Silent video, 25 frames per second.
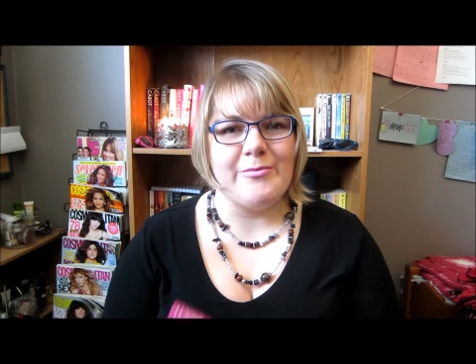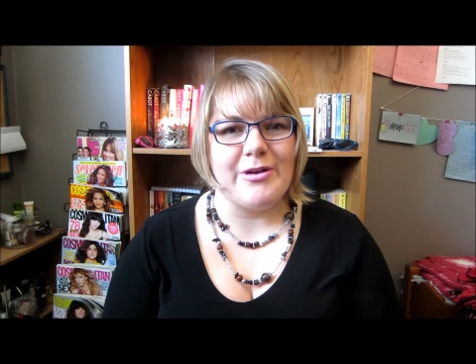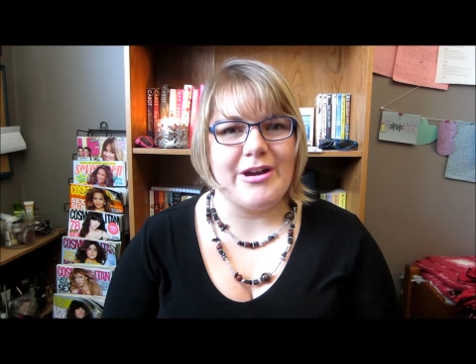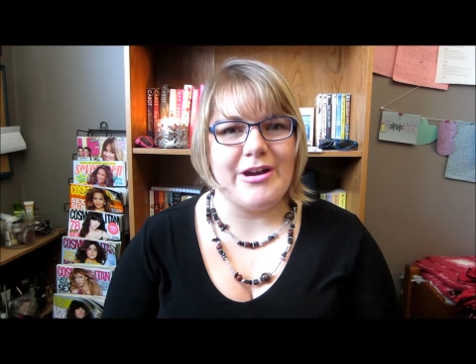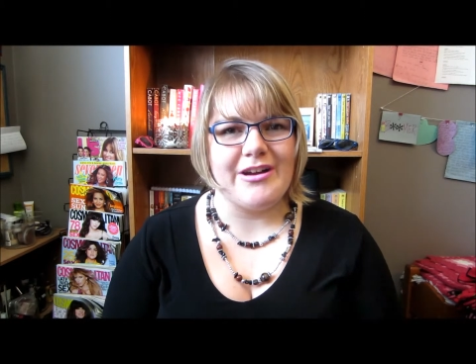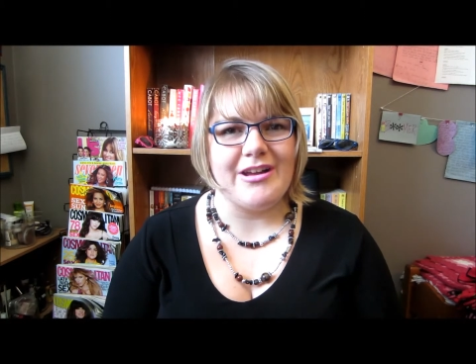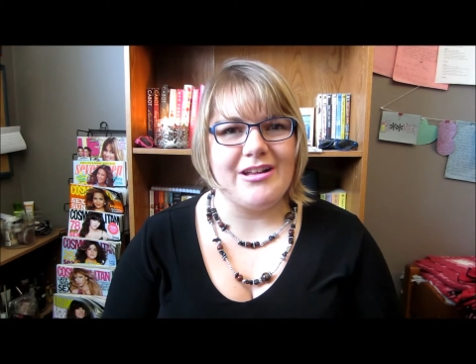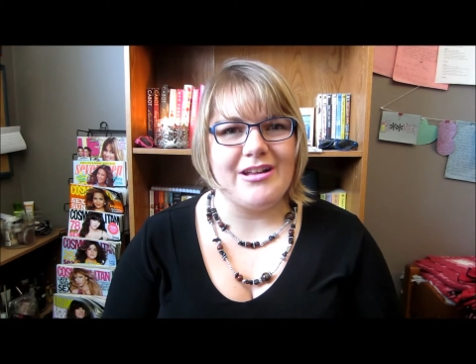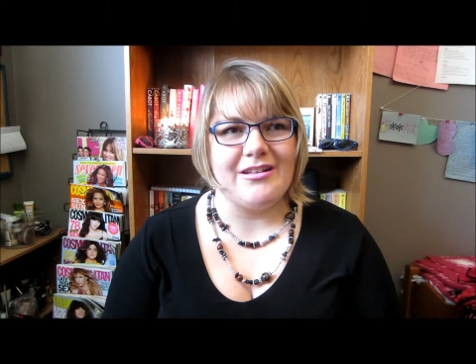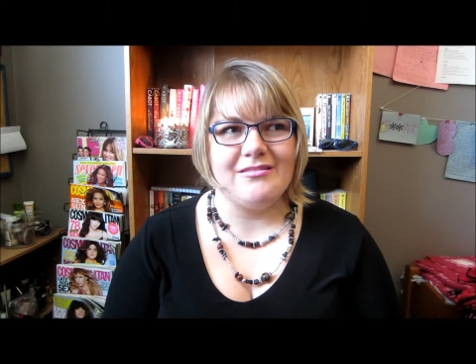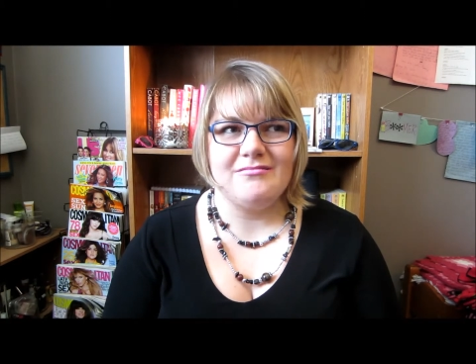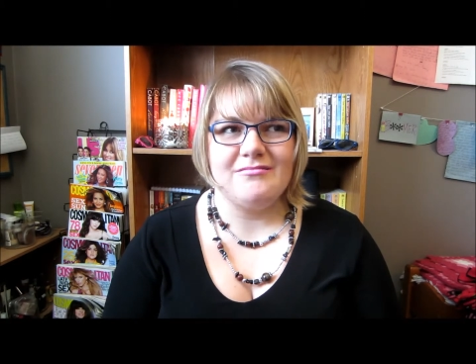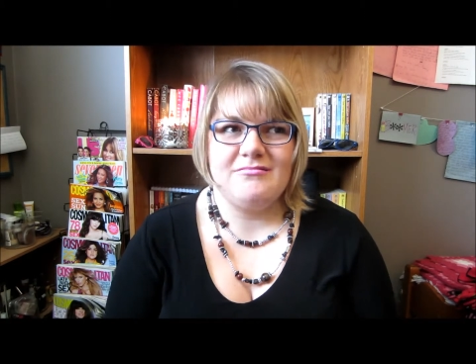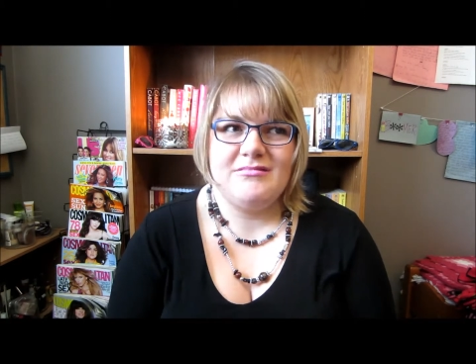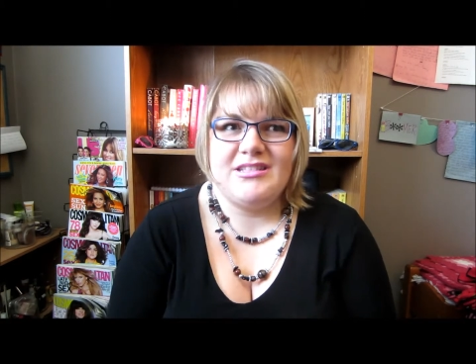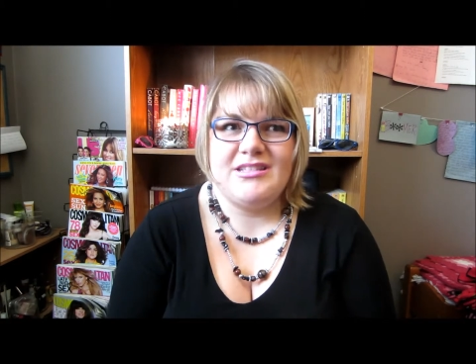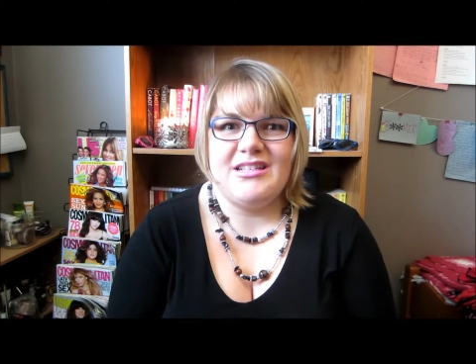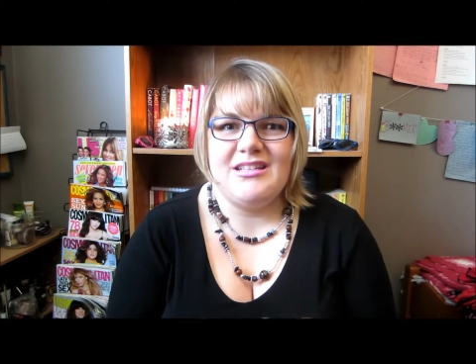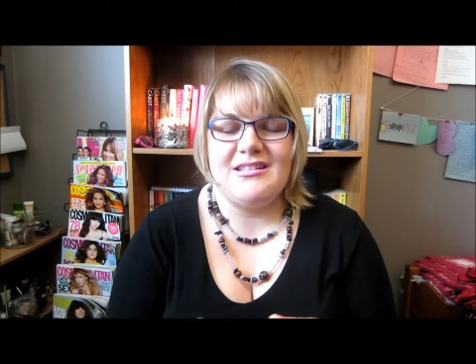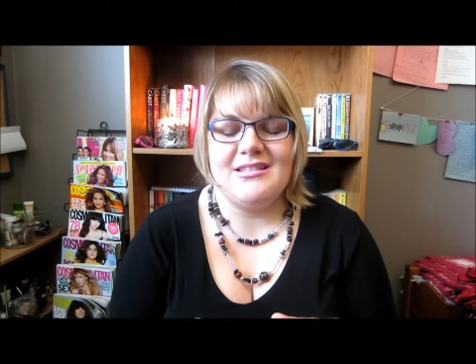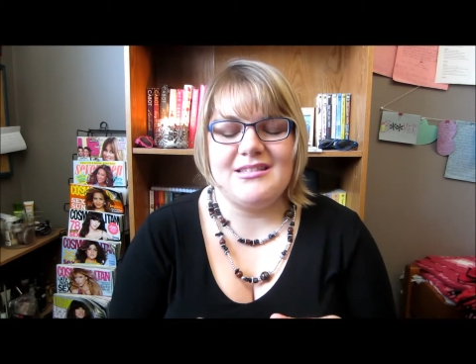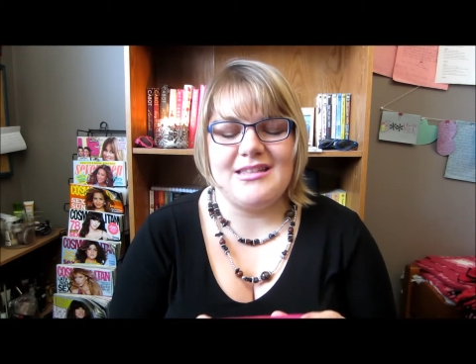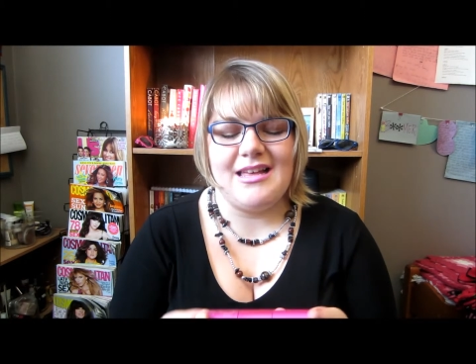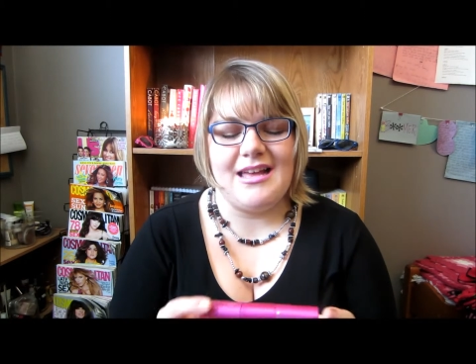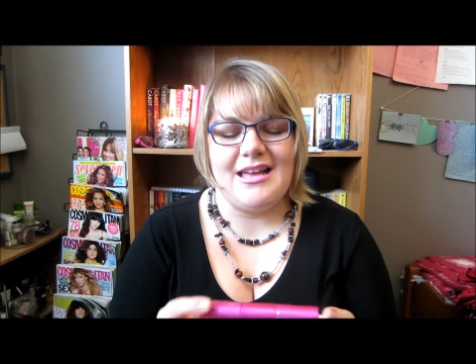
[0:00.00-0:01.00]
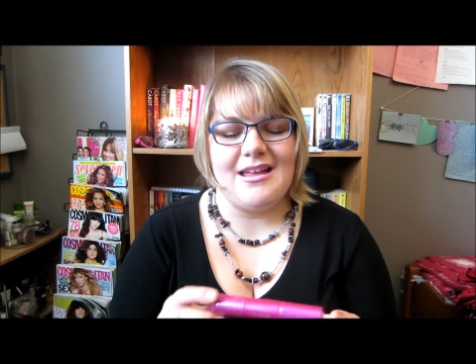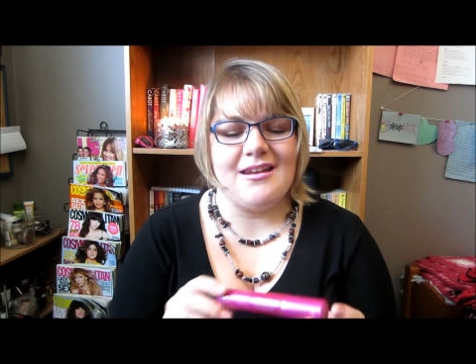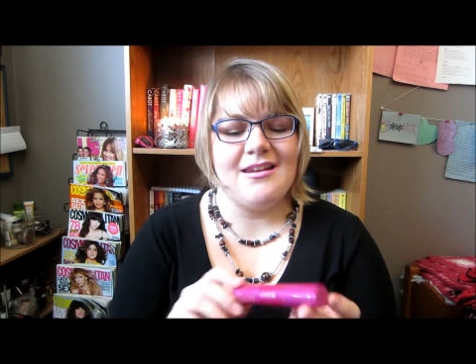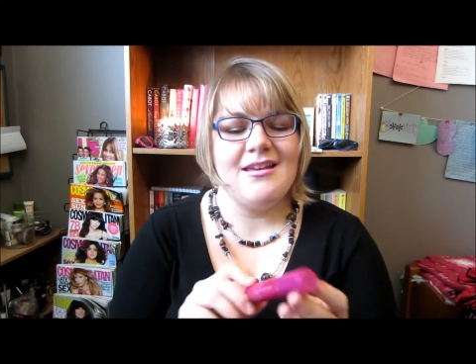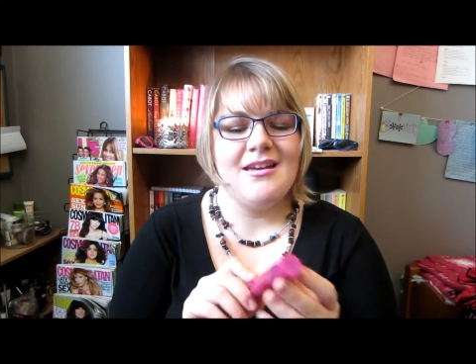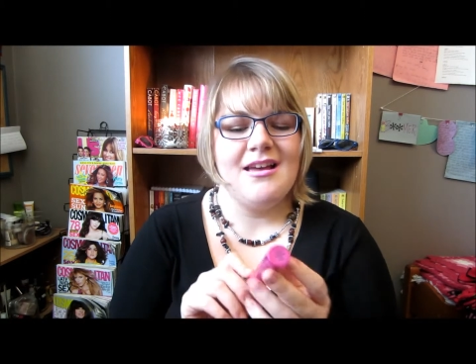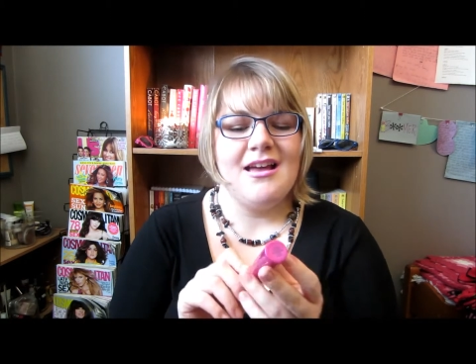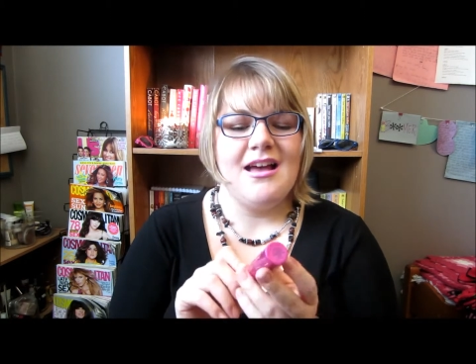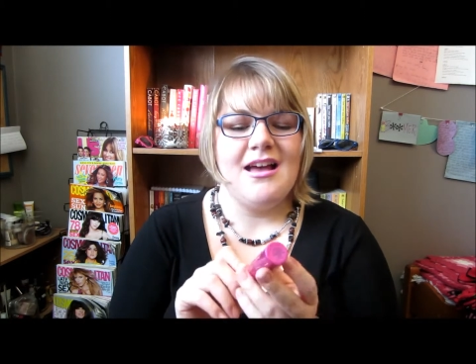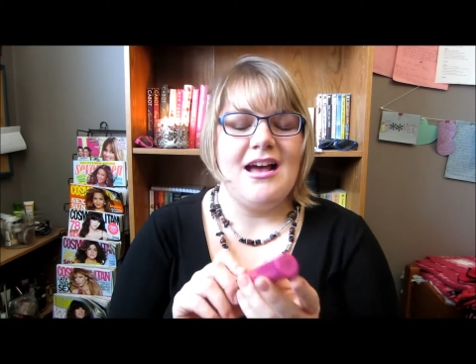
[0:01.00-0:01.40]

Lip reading: wearing since then.